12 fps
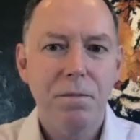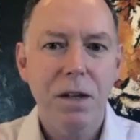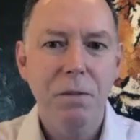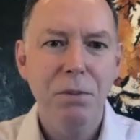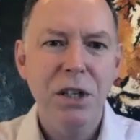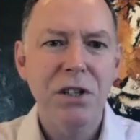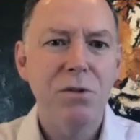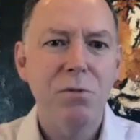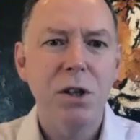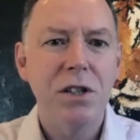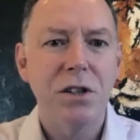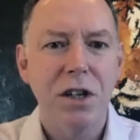because it
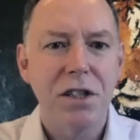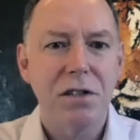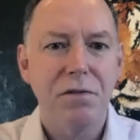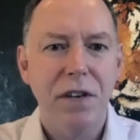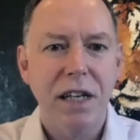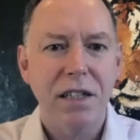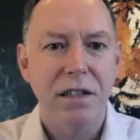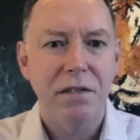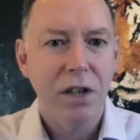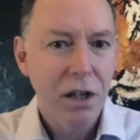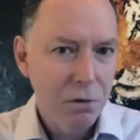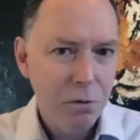wasn't cost effective.
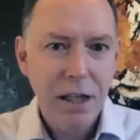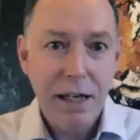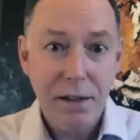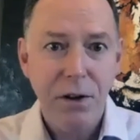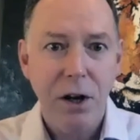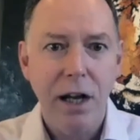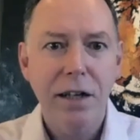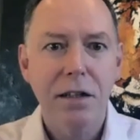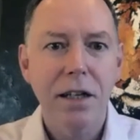Well, that's fine.